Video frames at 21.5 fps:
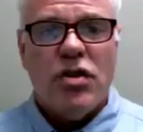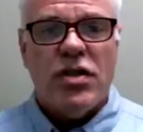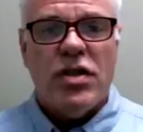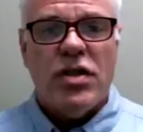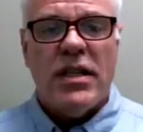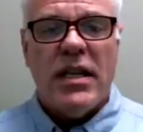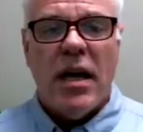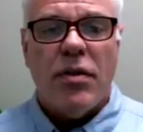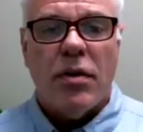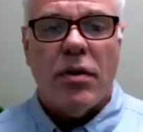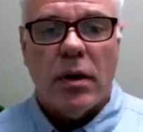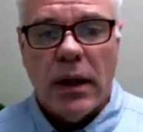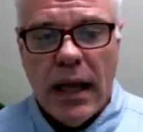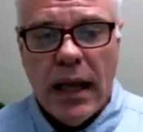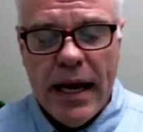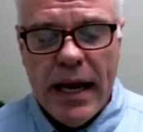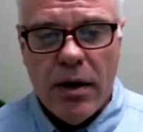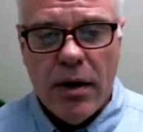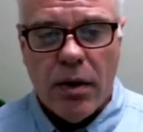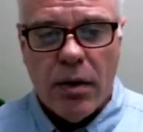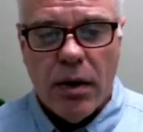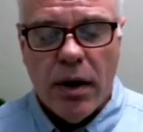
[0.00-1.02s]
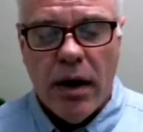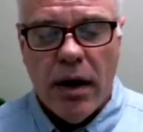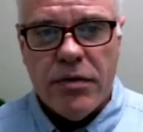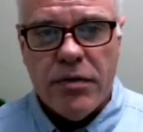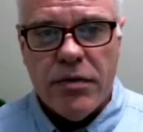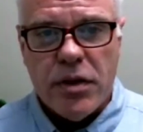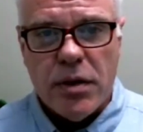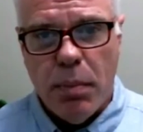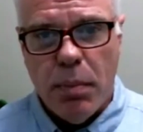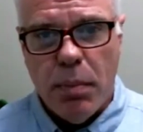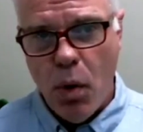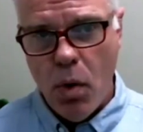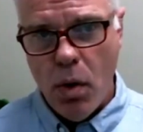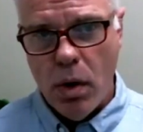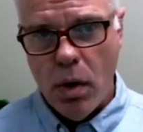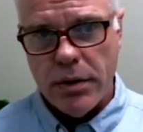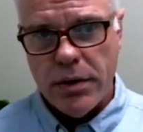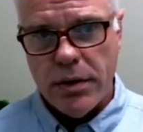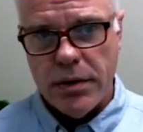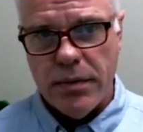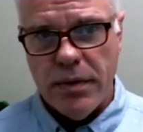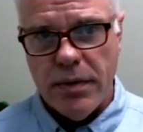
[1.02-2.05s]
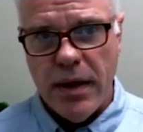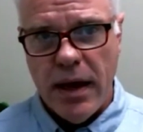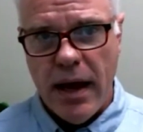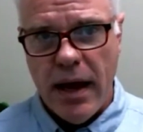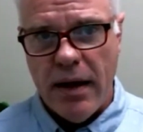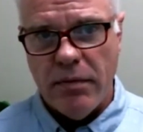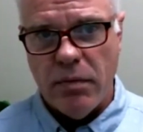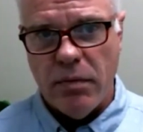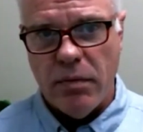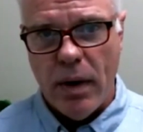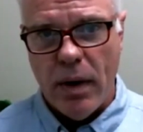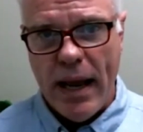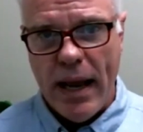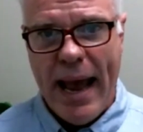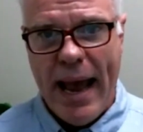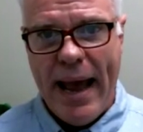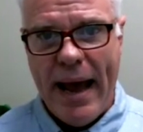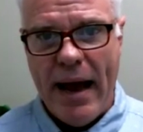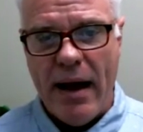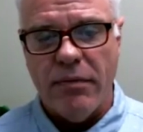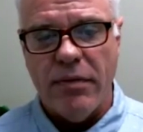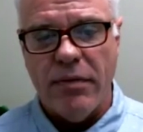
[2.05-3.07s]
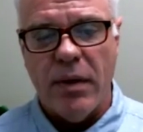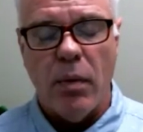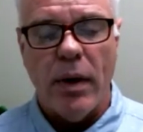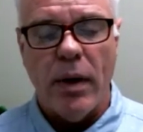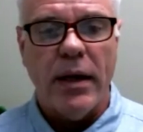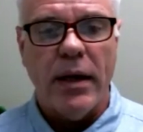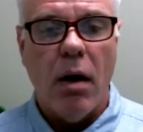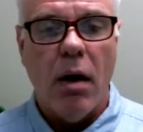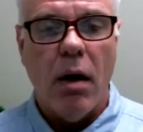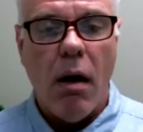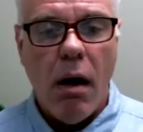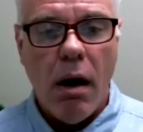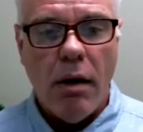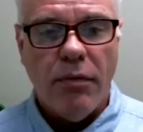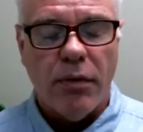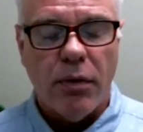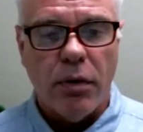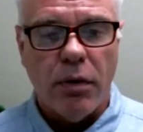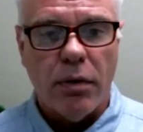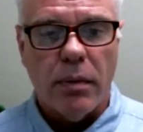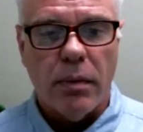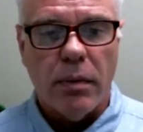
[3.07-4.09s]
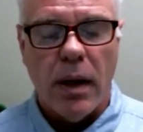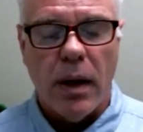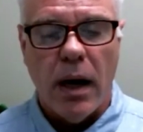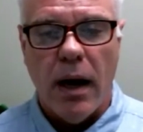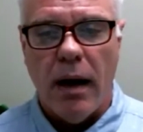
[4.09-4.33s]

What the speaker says: just another layer of support that we have that we can offer.